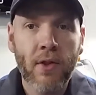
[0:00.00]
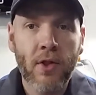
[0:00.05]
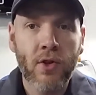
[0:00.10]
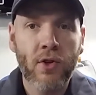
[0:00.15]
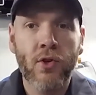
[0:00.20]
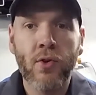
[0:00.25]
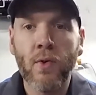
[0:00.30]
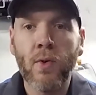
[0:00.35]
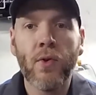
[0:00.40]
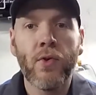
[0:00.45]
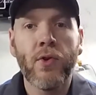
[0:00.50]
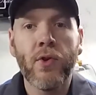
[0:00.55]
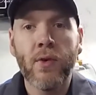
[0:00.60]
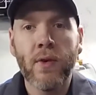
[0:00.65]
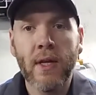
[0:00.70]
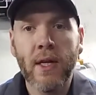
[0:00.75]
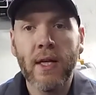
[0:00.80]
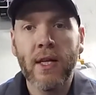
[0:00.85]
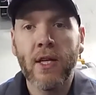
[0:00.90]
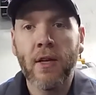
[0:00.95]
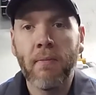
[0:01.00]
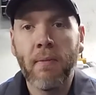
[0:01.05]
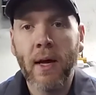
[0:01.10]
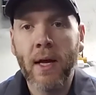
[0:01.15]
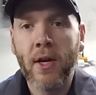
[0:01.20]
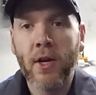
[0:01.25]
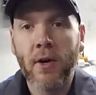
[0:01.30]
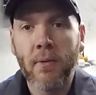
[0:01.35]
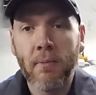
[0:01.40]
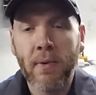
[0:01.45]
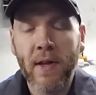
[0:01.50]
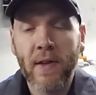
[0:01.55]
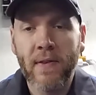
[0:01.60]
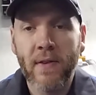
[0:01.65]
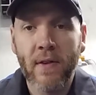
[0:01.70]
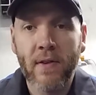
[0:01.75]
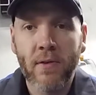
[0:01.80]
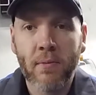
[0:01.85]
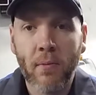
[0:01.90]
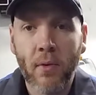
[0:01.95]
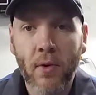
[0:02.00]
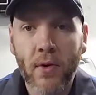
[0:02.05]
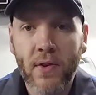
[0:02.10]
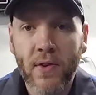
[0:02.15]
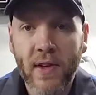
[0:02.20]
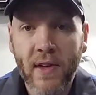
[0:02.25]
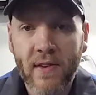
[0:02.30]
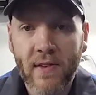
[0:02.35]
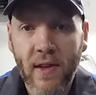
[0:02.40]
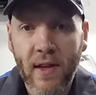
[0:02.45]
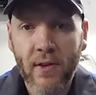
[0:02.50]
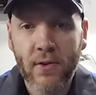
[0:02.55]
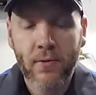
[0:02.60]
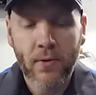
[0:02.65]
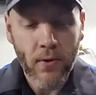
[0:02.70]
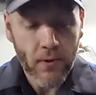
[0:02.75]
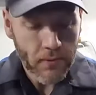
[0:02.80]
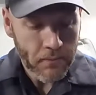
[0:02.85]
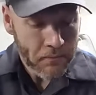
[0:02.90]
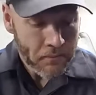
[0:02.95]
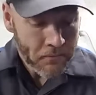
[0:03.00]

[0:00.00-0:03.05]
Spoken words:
the tools you need to make your business more successful.